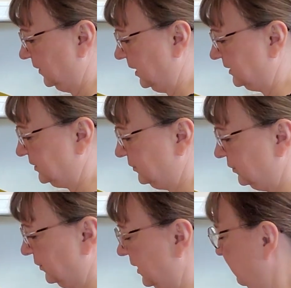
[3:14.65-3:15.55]
I do
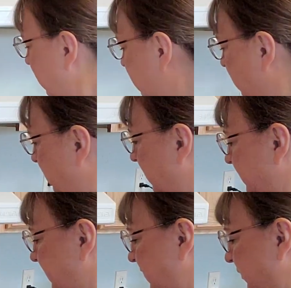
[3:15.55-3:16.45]
know they make the
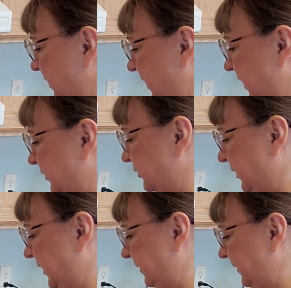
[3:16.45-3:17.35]
ones that you can
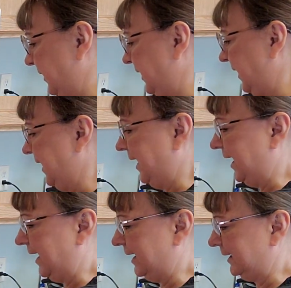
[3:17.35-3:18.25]
actually
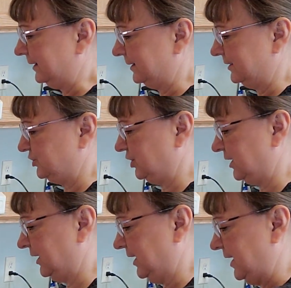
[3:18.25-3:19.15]
hang the
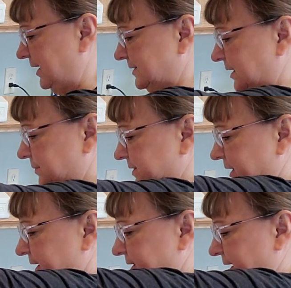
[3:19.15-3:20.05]
chicken legs
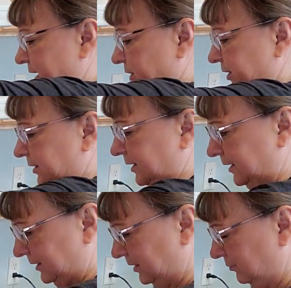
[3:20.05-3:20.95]
upside down and
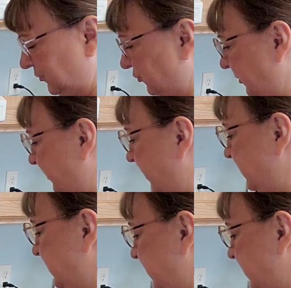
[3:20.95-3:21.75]
let them drip onto